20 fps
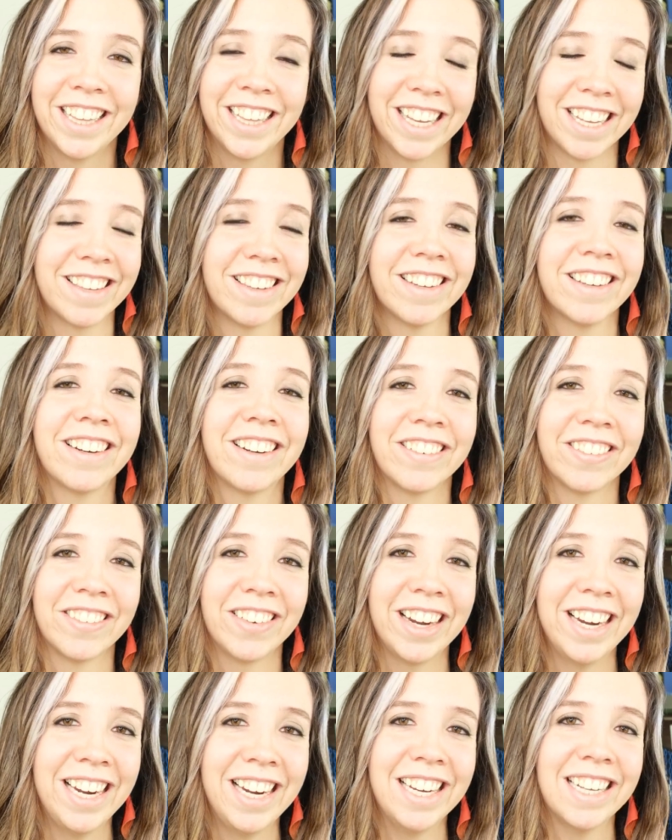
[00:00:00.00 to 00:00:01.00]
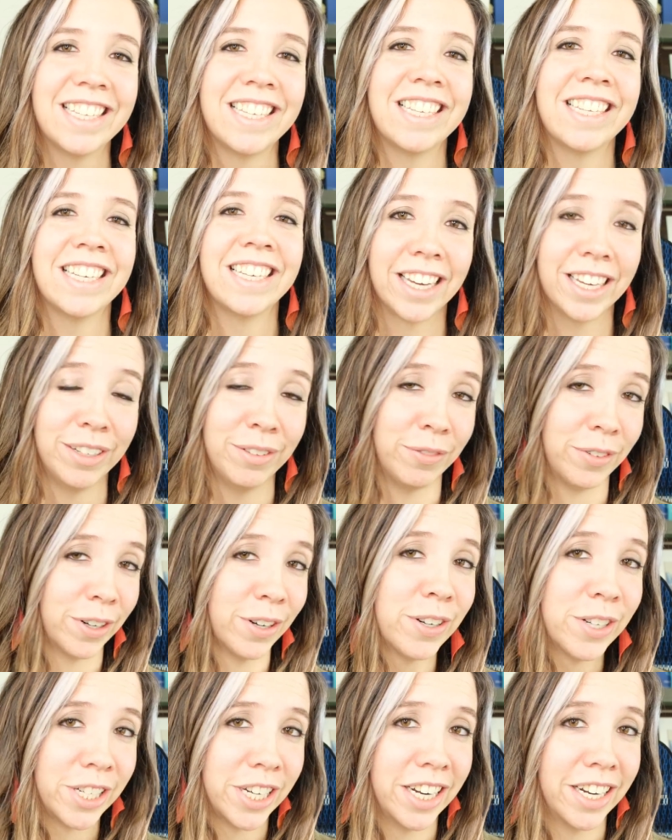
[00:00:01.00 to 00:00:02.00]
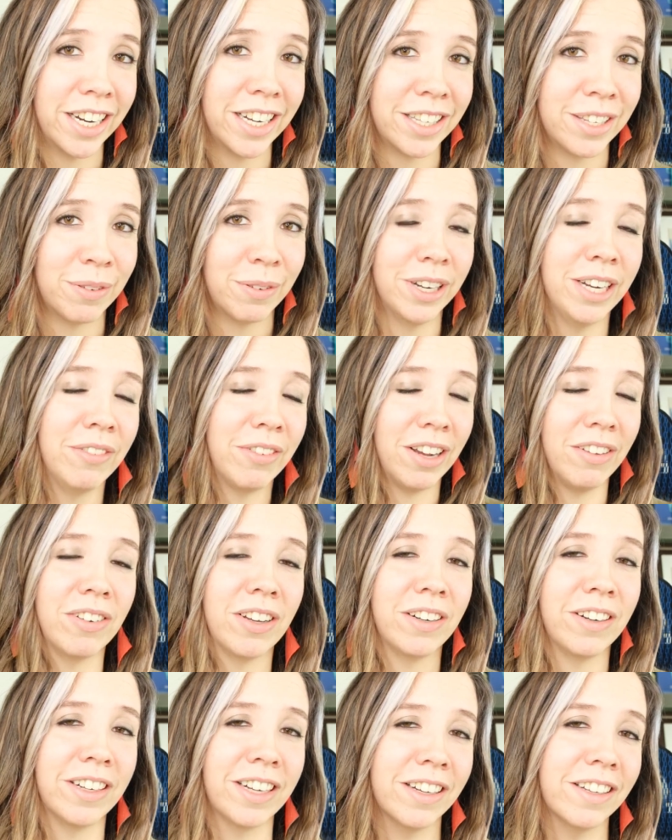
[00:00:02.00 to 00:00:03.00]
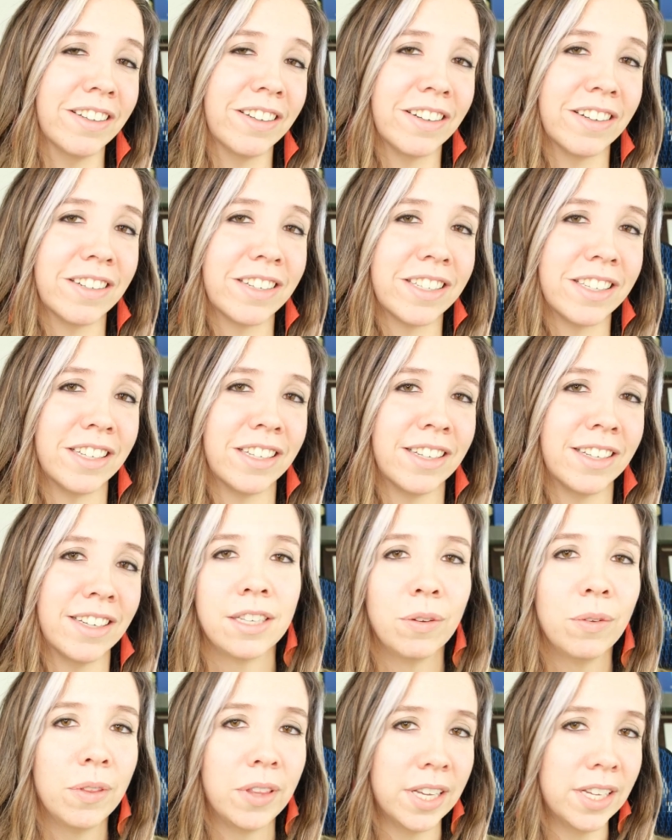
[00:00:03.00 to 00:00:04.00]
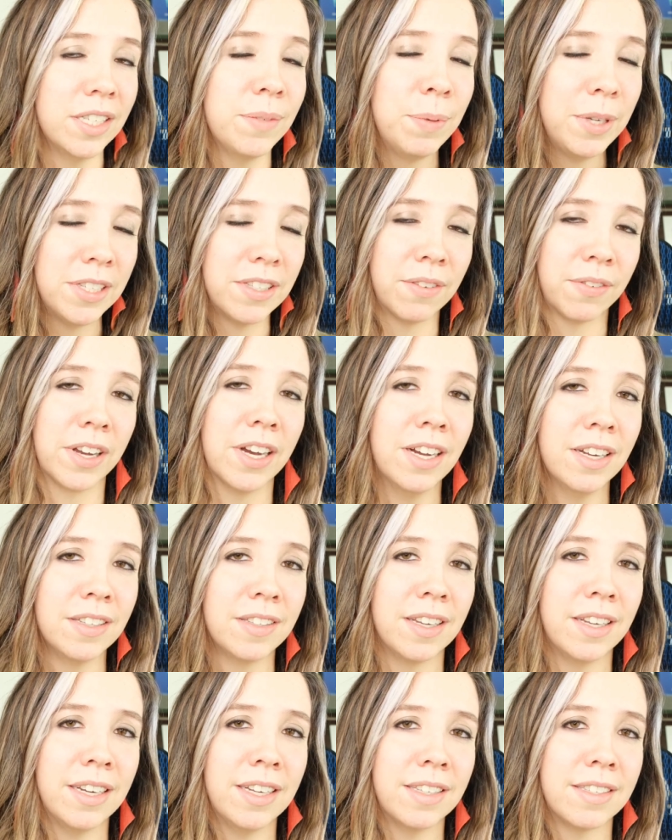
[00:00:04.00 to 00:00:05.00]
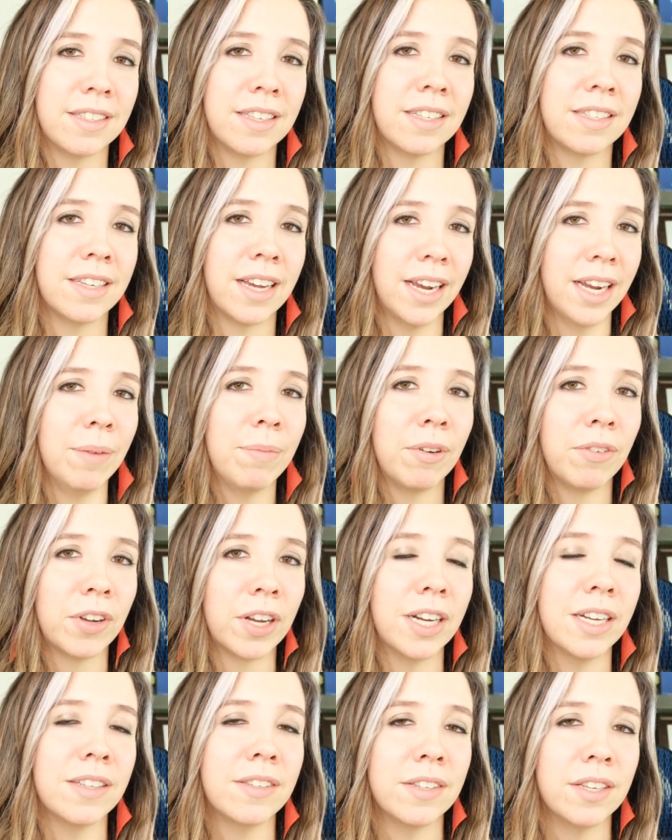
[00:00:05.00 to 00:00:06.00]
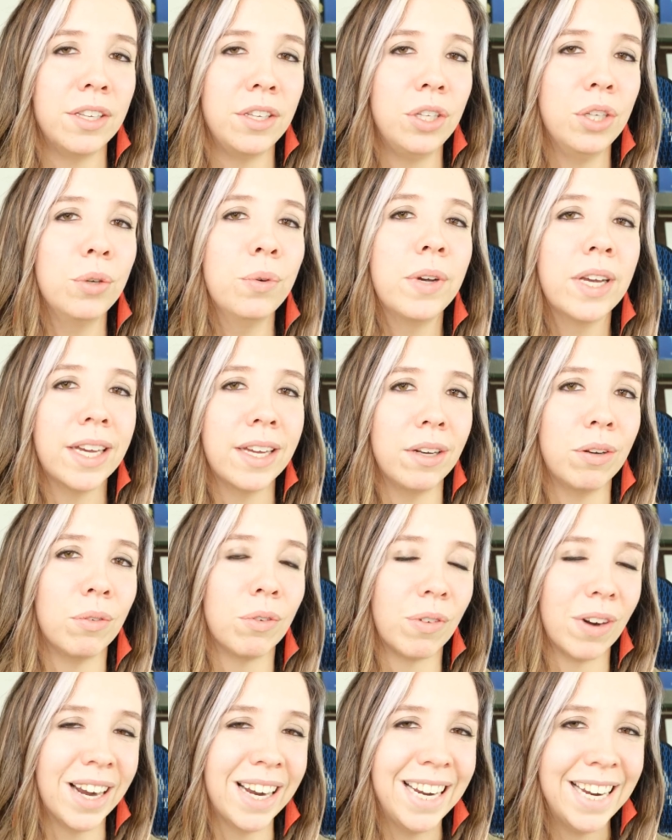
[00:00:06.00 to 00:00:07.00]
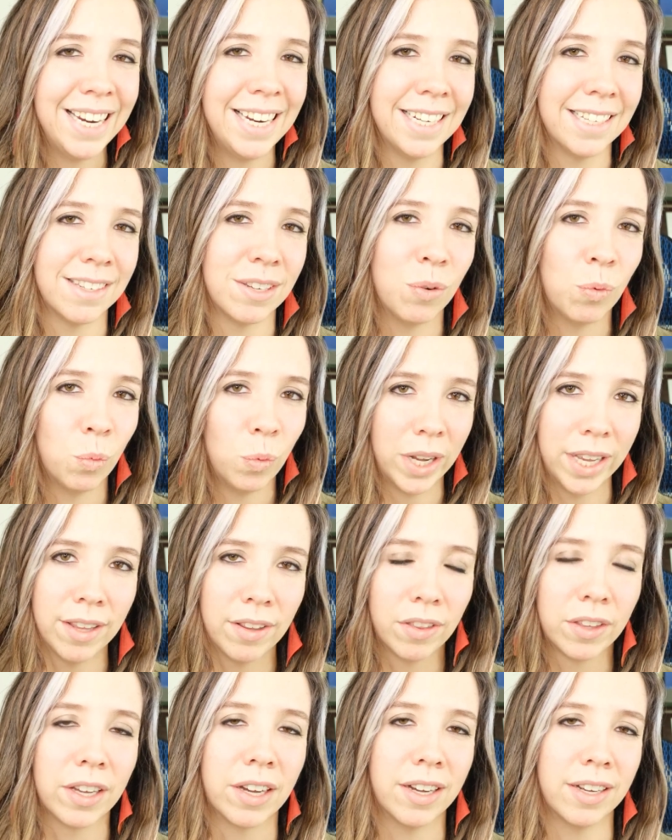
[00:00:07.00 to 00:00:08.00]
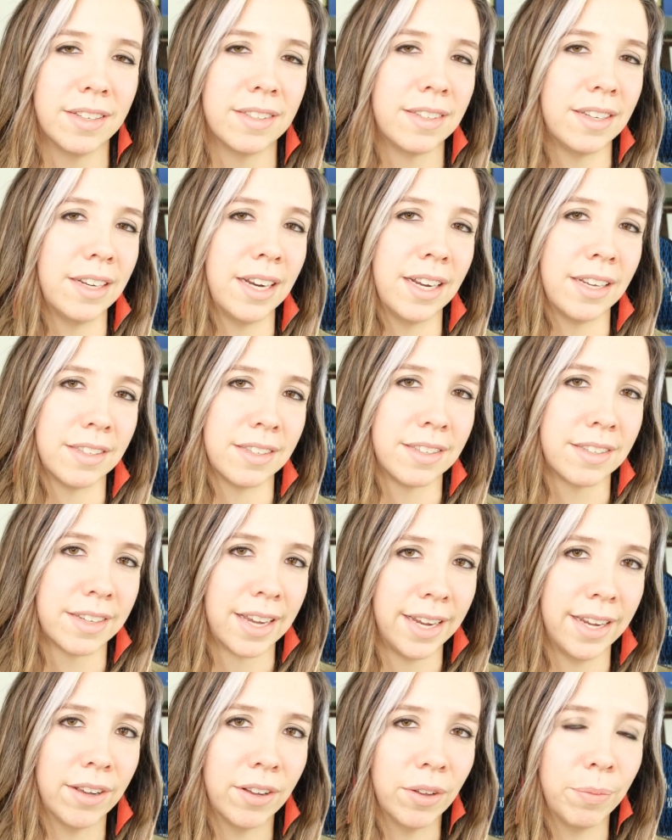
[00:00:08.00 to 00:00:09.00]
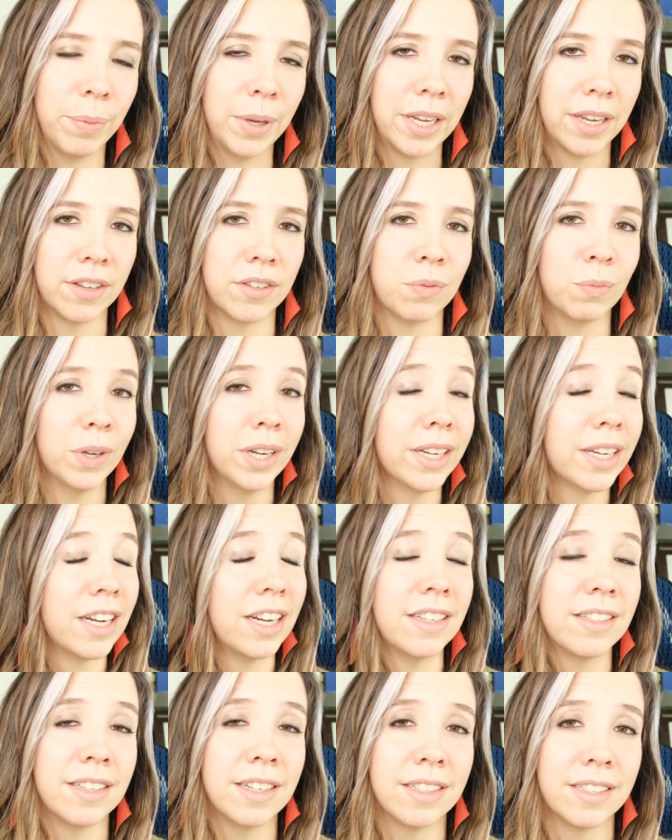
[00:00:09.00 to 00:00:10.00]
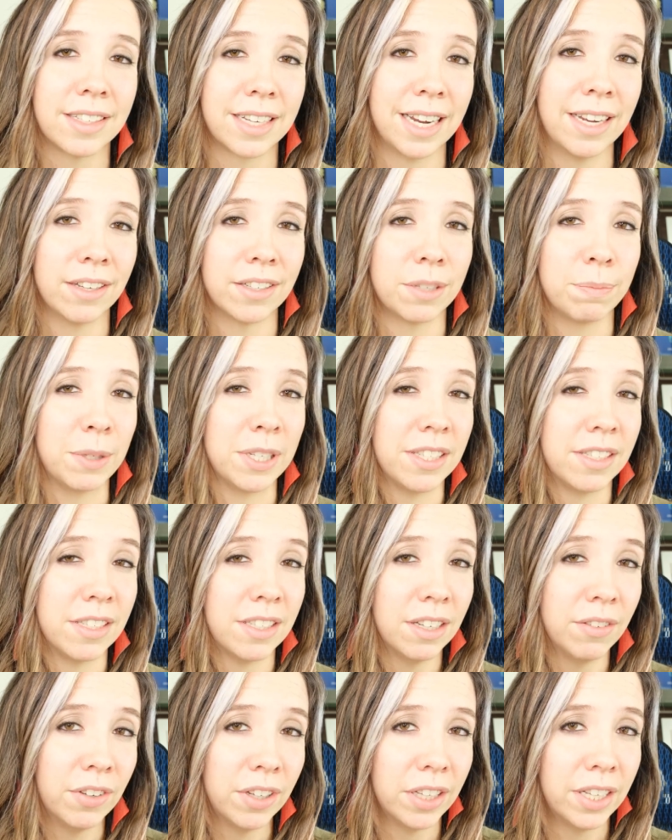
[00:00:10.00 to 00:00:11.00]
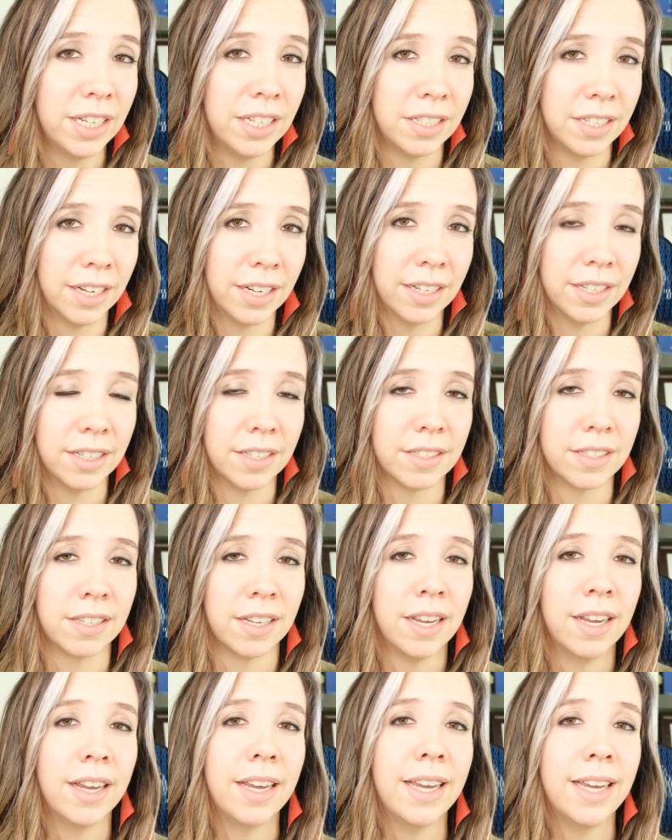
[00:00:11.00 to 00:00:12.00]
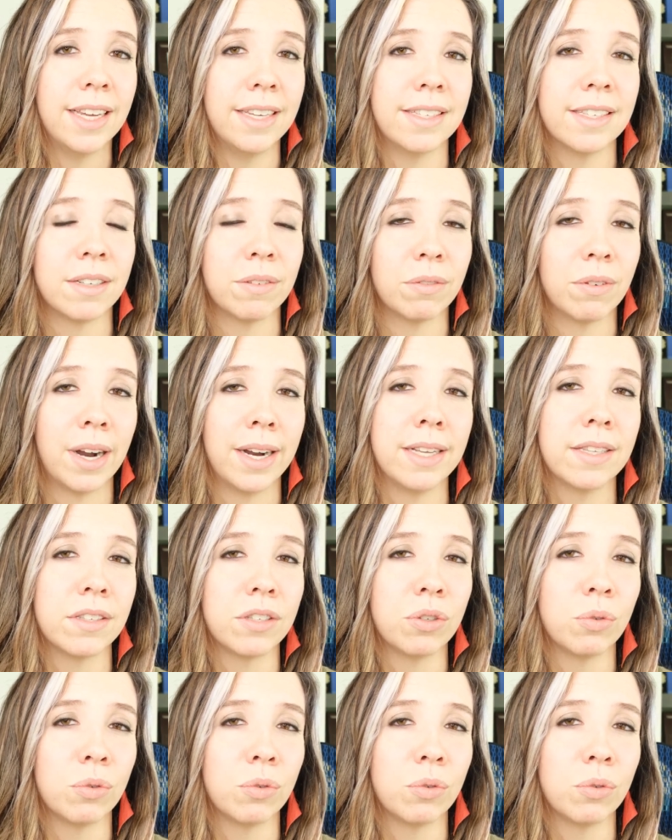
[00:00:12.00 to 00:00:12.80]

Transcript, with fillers: That's a great conversion at $2,500. So this piece of content is the type of content you can write with Content at Scale, because what Content at Scale specifically does is it writes